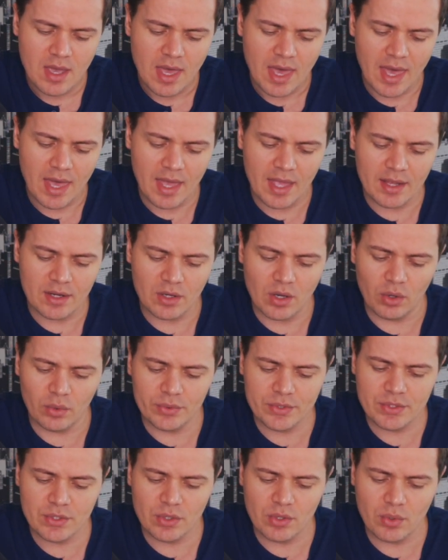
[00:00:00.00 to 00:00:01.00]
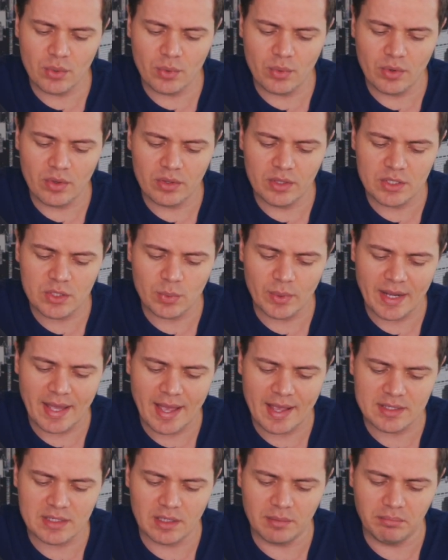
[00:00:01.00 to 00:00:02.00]
And also, this one
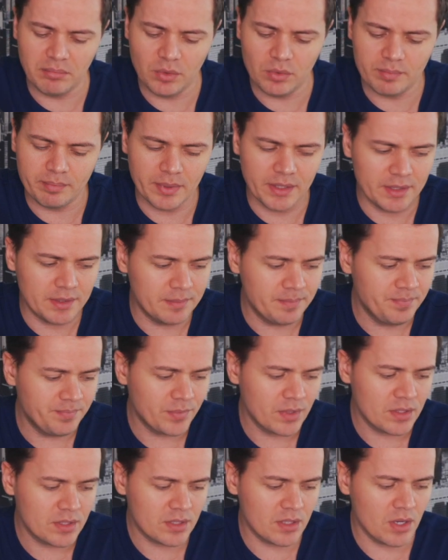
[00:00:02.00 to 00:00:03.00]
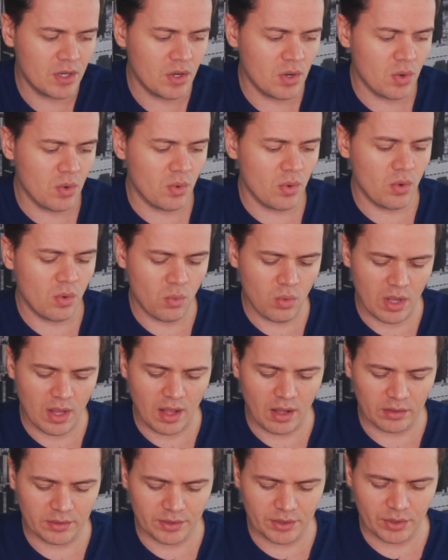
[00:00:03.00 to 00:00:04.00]
has a mute button. So what
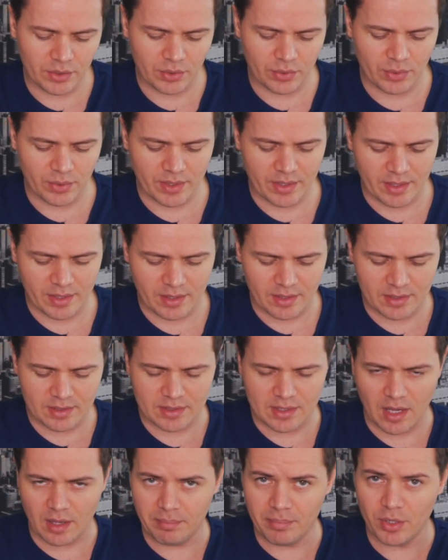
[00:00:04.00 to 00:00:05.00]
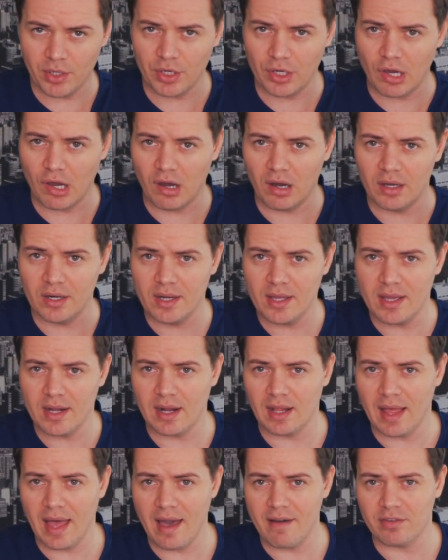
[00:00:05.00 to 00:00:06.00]
I'll do is I'll put it on and
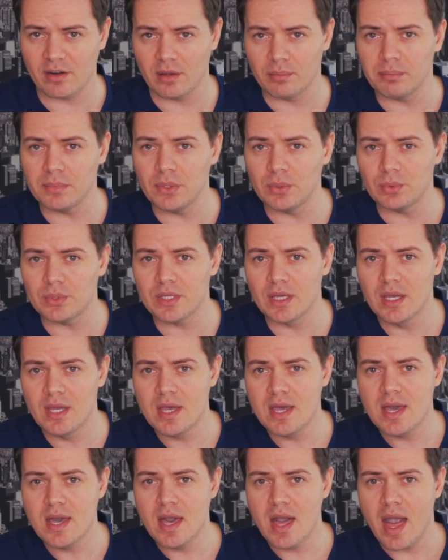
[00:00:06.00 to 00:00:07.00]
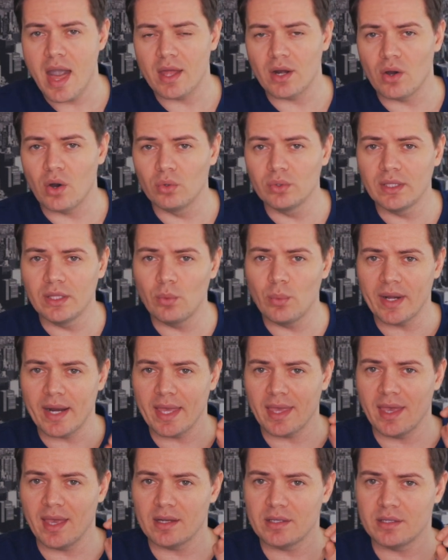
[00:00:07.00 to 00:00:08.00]
I'll have it on mute. And only when
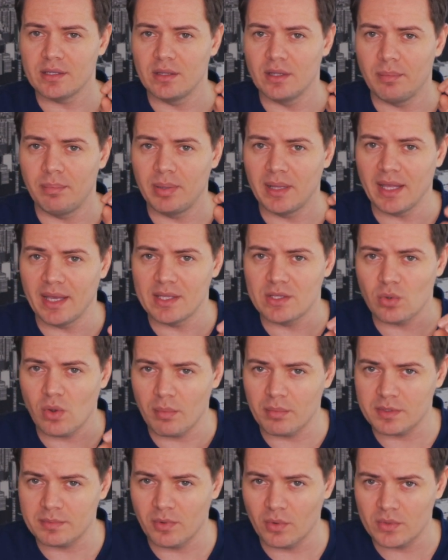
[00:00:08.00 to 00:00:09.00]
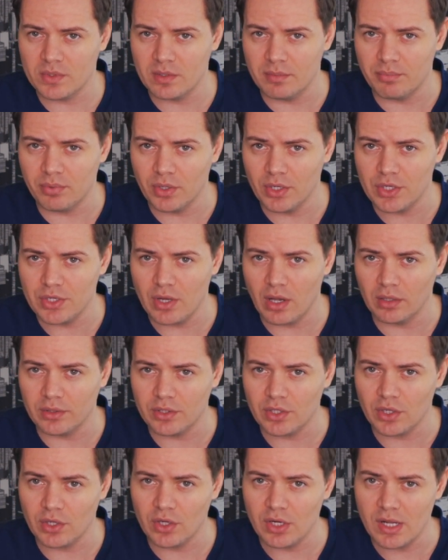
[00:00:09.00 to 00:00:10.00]
I get to the place where I'm supposed to preach, I'll
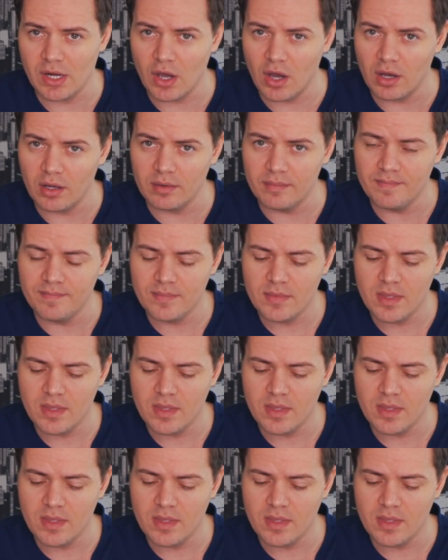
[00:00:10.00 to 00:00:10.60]
turn it on.